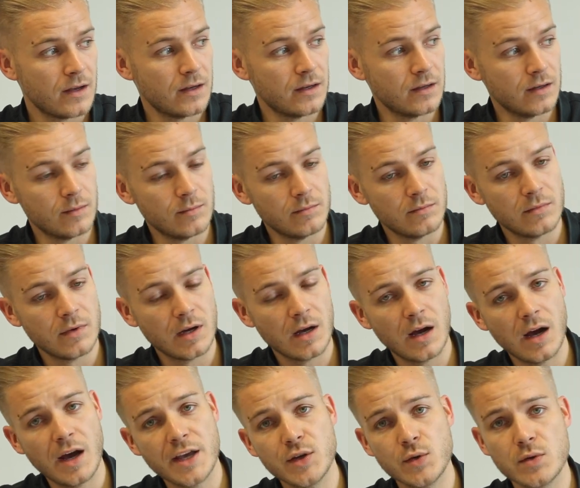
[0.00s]

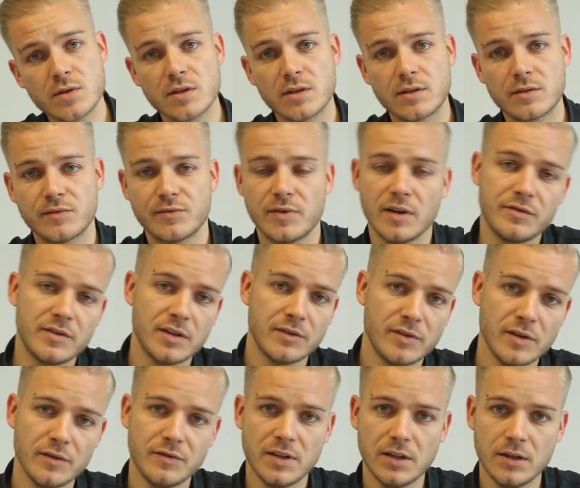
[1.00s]
I use it
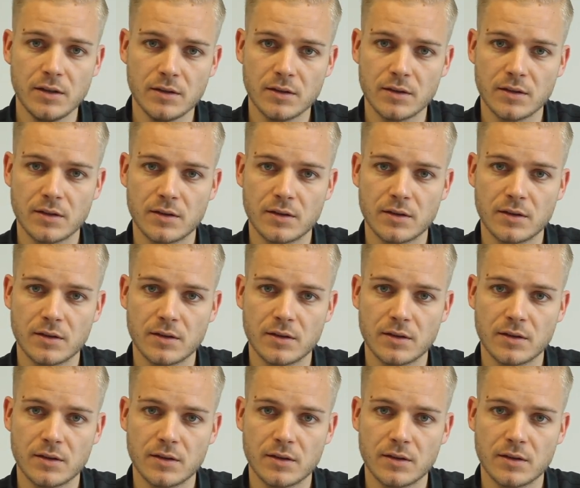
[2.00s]
50-50,